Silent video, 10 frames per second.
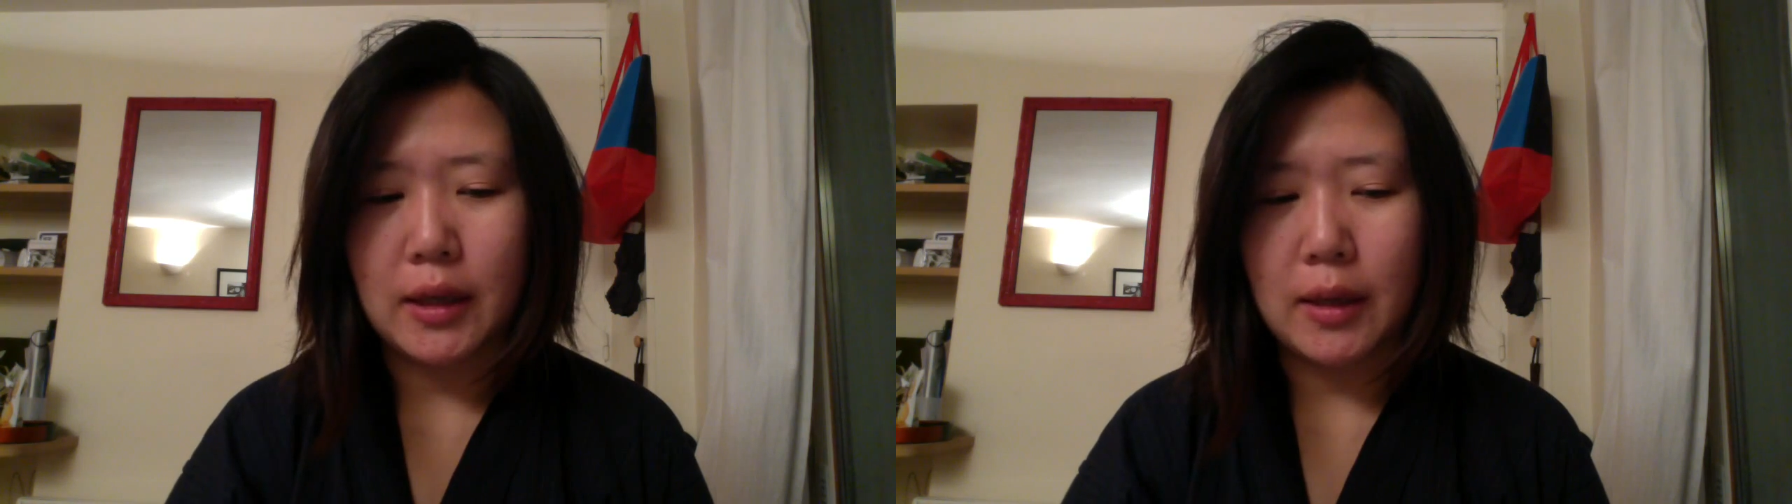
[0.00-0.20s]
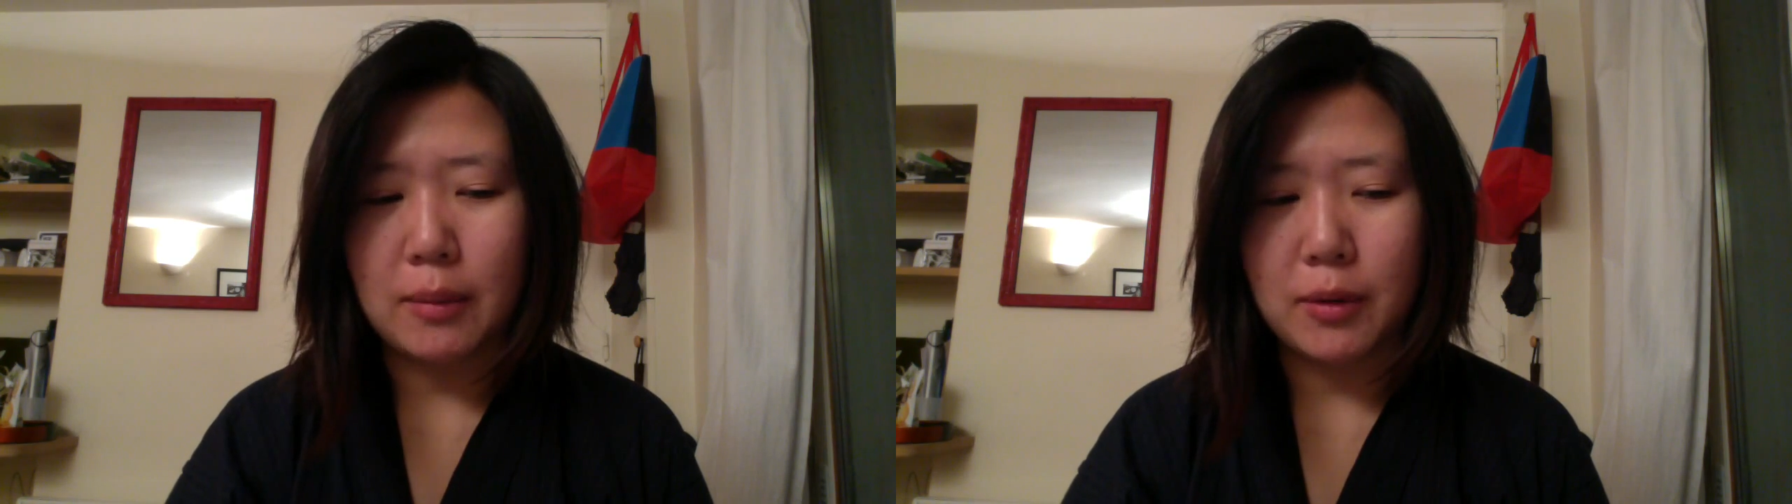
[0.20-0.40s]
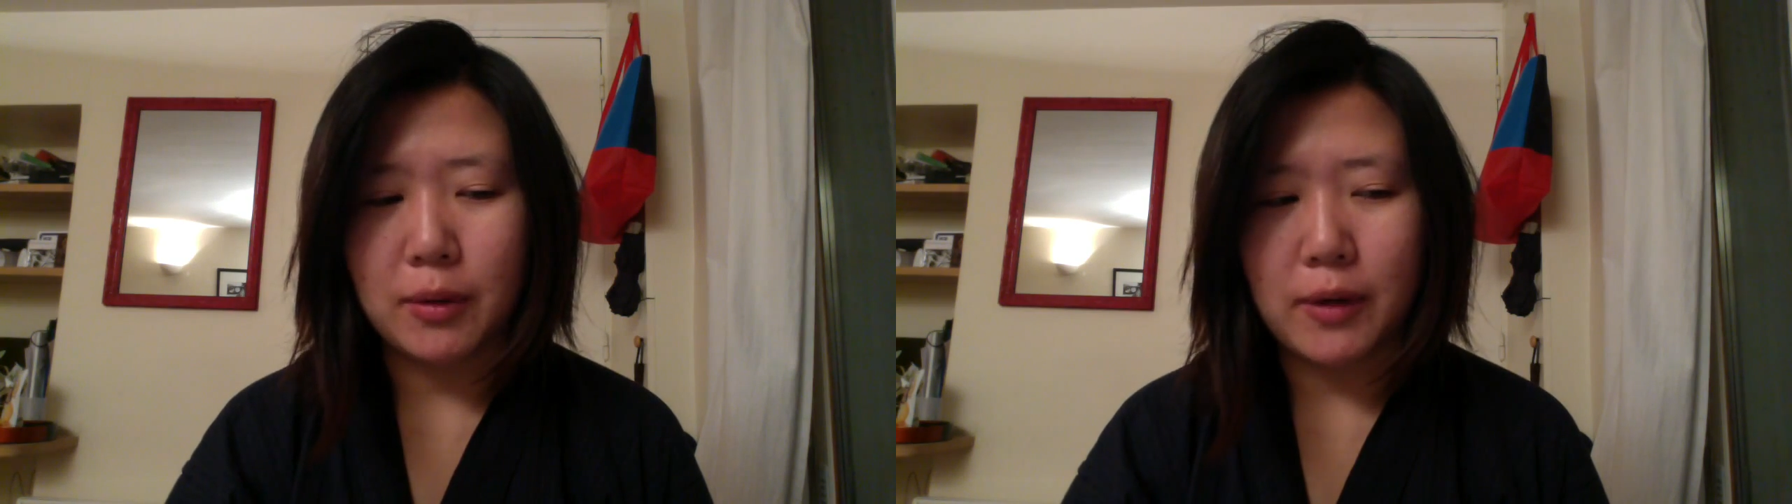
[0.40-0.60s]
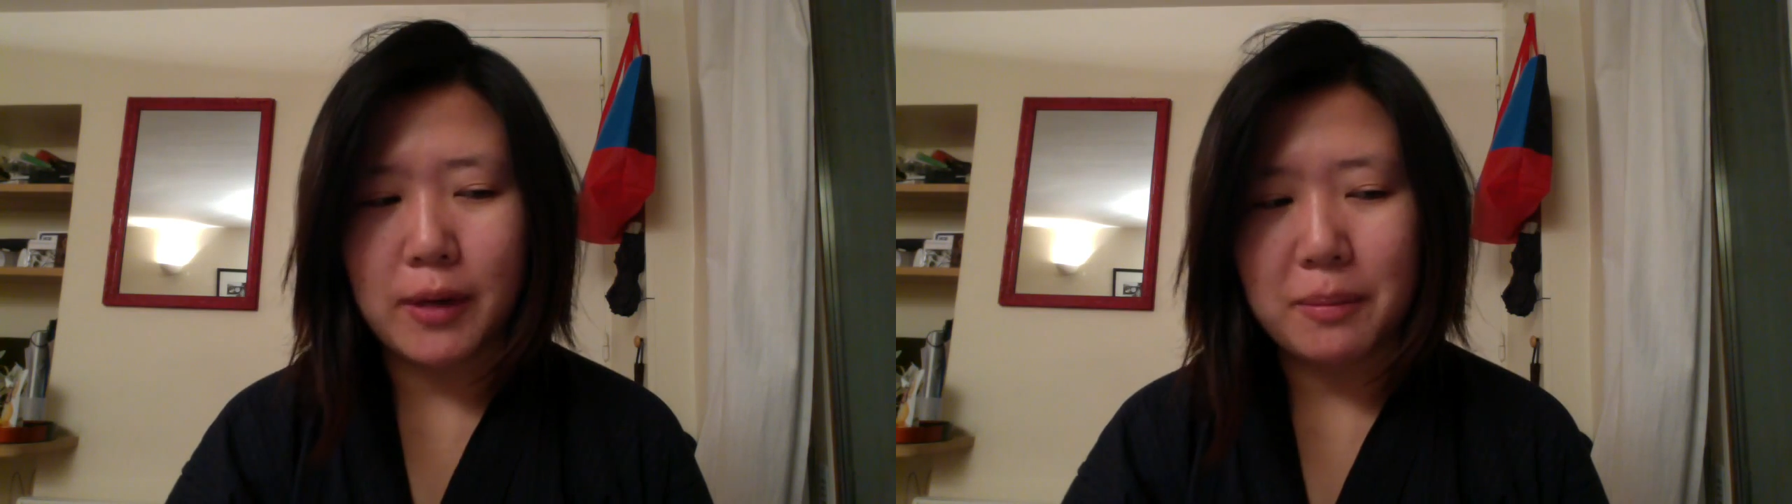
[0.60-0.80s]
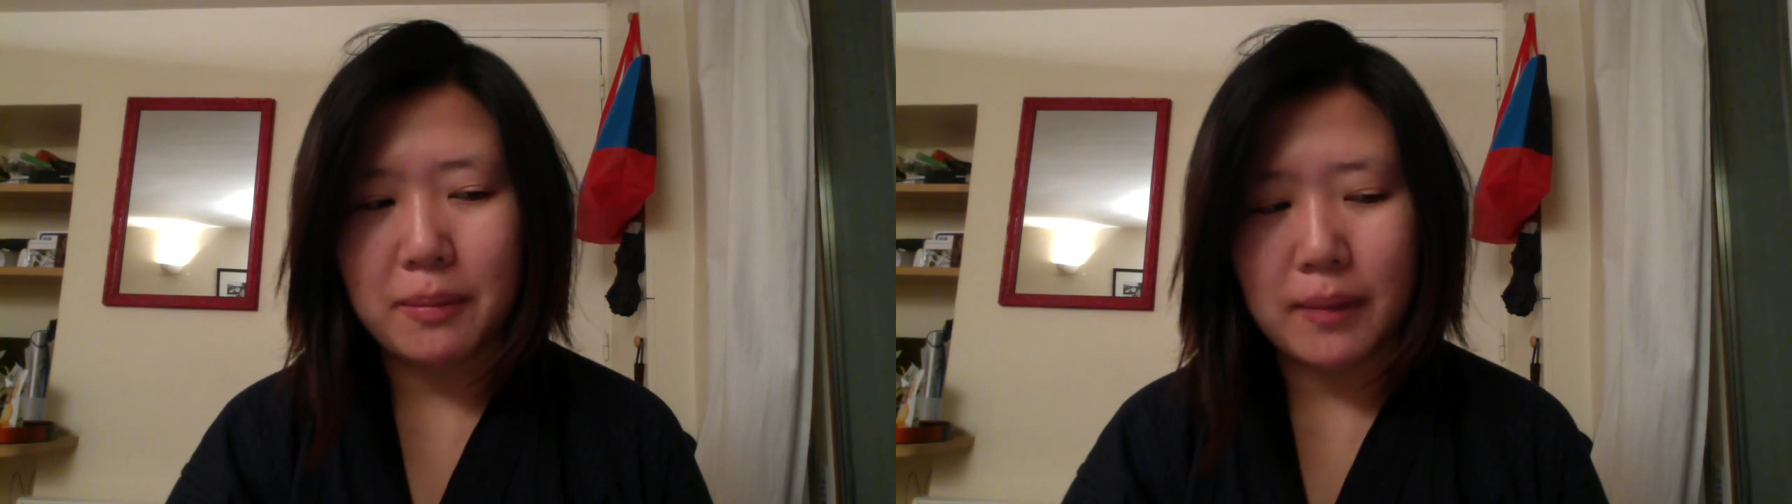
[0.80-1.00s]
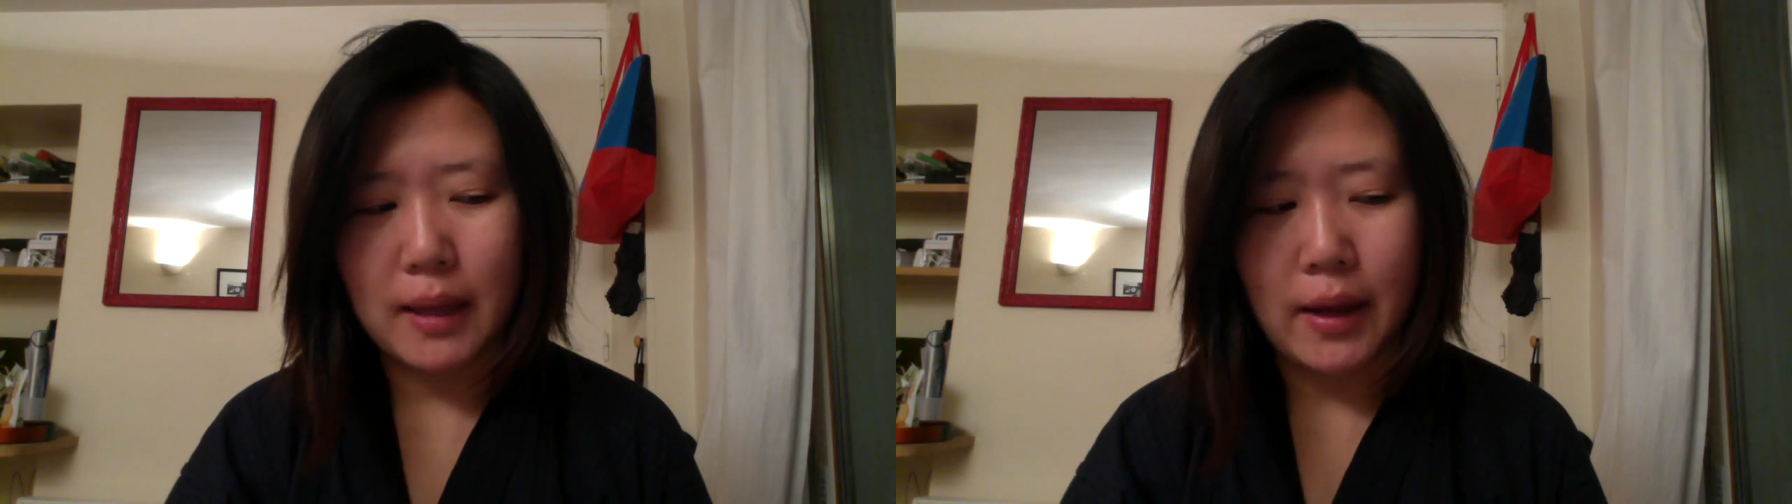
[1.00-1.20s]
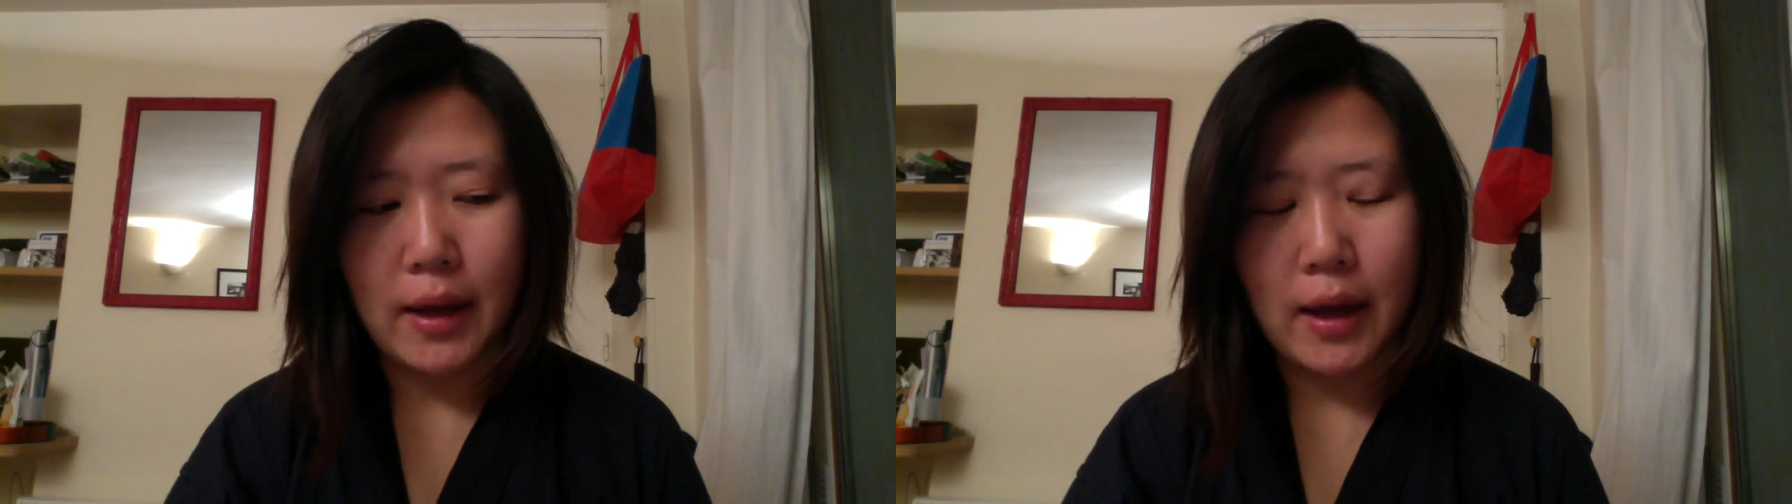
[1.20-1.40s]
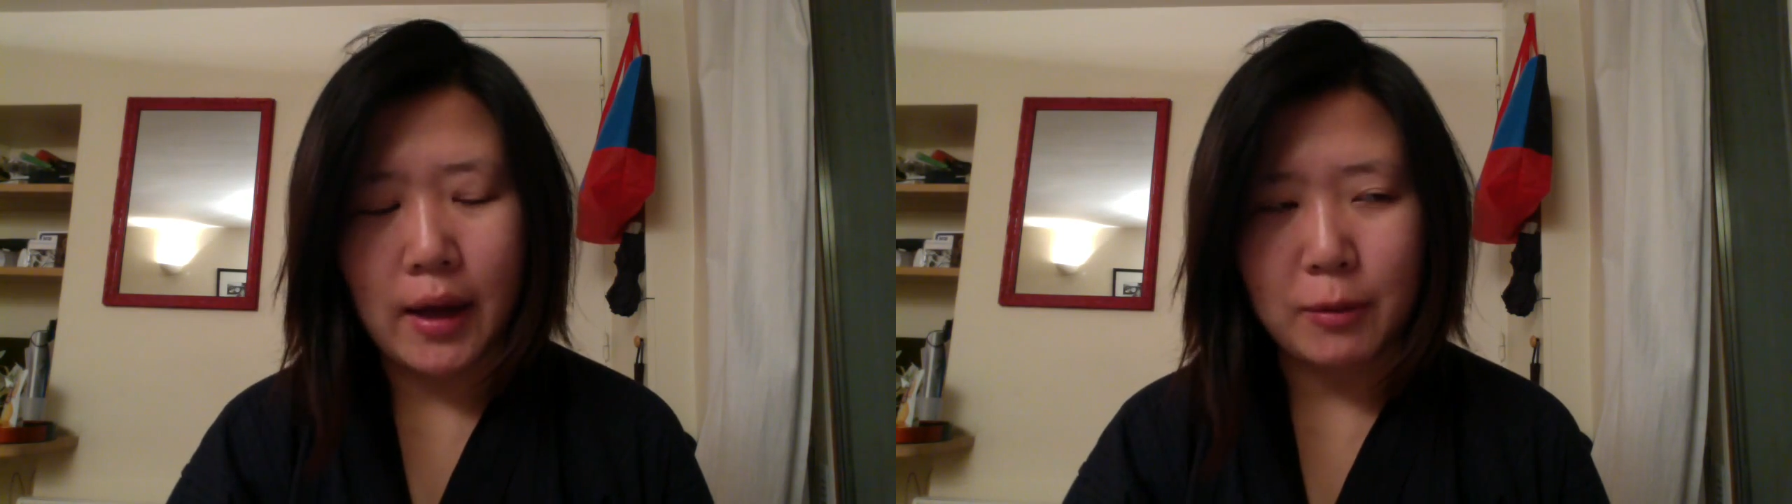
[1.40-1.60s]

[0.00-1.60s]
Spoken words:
program. I